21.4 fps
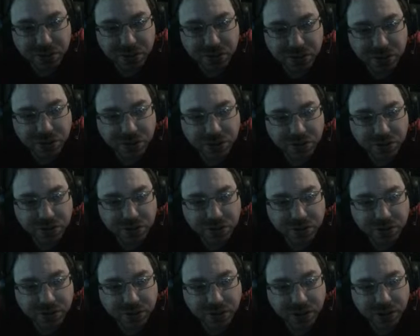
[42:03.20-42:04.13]
Yeah.
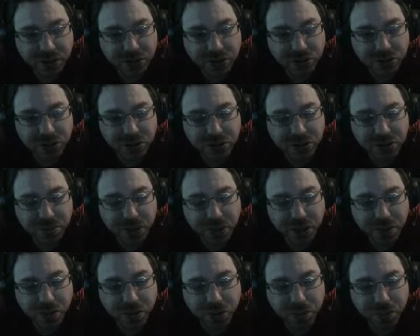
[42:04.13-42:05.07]
I do need to
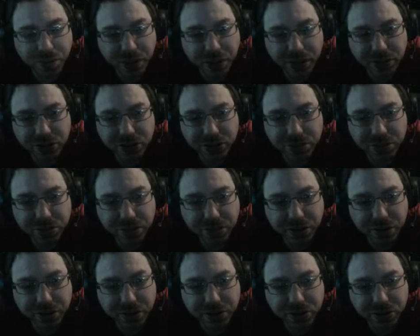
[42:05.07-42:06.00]
make more pages, but
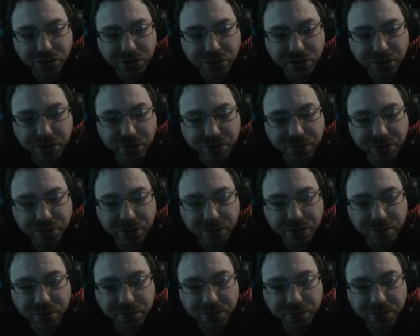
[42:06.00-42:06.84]
I just don't have time.